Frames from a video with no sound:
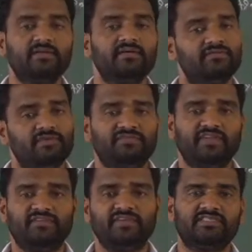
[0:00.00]
for
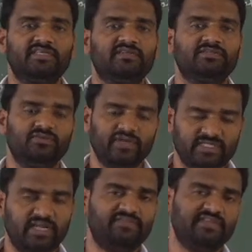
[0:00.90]
frequency. So what is
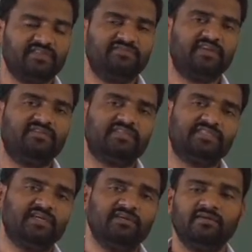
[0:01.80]
the definition of
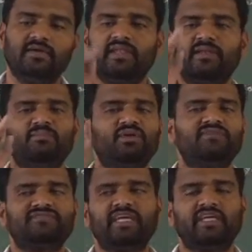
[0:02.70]
frequency? Number
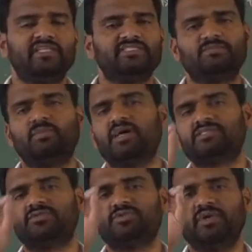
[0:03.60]
of cycles
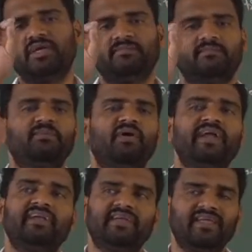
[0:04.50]
passed through a
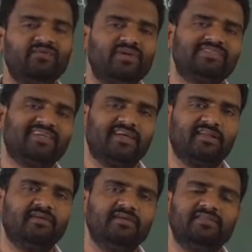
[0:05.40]
point in 1 second.
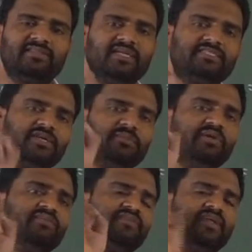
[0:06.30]
That is said to be
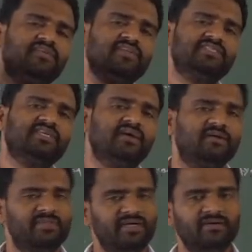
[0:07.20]
frequency
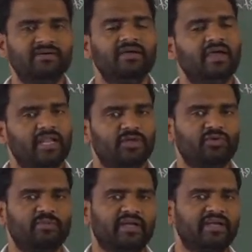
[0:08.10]
of the
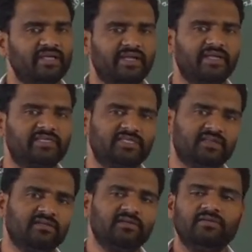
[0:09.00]
electromagnetic radiation.
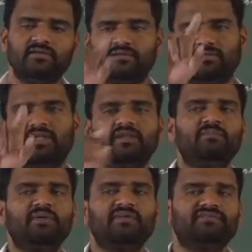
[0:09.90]
The
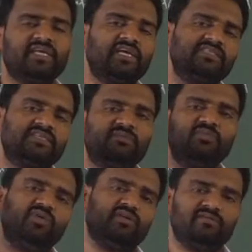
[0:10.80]
number of cycles are
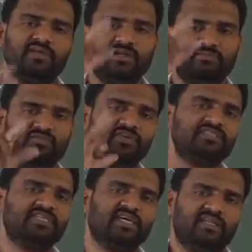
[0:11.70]
more in a 1
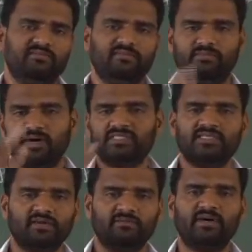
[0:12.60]
second.
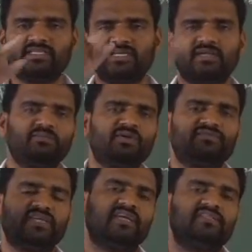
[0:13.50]
Passing number of
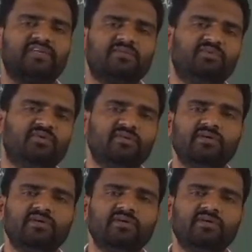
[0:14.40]
cycles are more